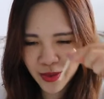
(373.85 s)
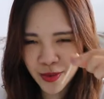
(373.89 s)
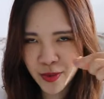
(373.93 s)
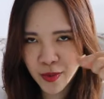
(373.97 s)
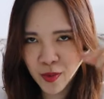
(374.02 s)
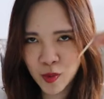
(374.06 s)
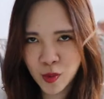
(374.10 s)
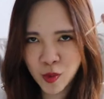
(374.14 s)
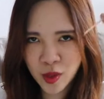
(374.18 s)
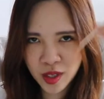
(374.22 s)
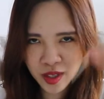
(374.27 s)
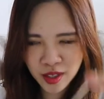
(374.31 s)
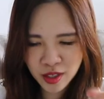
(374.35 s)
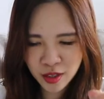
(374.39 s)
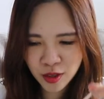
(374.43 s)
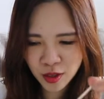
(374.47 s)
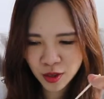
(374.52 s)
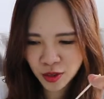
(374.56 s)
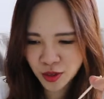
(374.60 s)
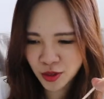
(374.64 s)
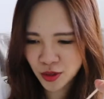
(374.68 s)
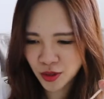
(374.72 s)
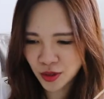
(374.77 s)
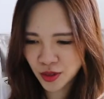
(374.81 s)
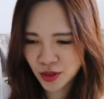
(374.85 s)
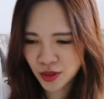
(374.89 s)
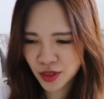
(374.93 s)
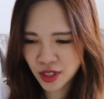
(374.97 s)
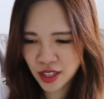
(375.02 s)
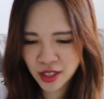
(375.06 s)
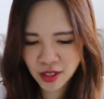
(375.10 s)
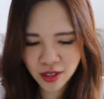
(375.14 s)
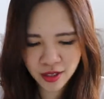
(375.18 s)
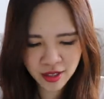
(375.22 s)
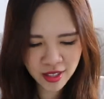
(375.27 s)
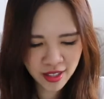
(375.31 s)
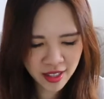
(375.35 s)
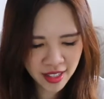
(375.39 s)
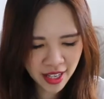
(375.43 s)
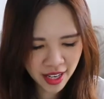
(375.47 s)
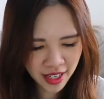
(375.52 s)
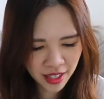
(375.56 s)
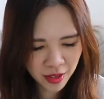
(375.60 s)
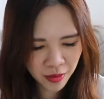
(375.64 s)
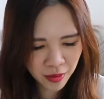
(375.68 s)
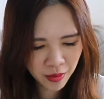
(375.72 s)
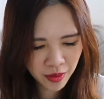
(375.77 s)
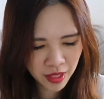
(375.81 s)
wasn't to eat your
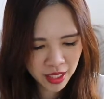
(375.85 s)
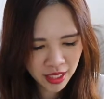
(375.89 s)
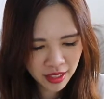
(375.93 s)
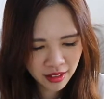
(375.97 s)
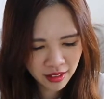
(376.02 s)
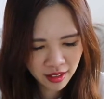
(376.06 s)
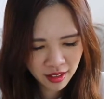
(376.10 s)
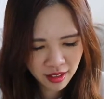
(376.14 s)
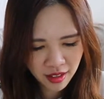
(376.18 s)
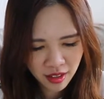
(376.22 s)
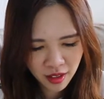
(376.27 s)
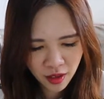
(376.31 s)
snack with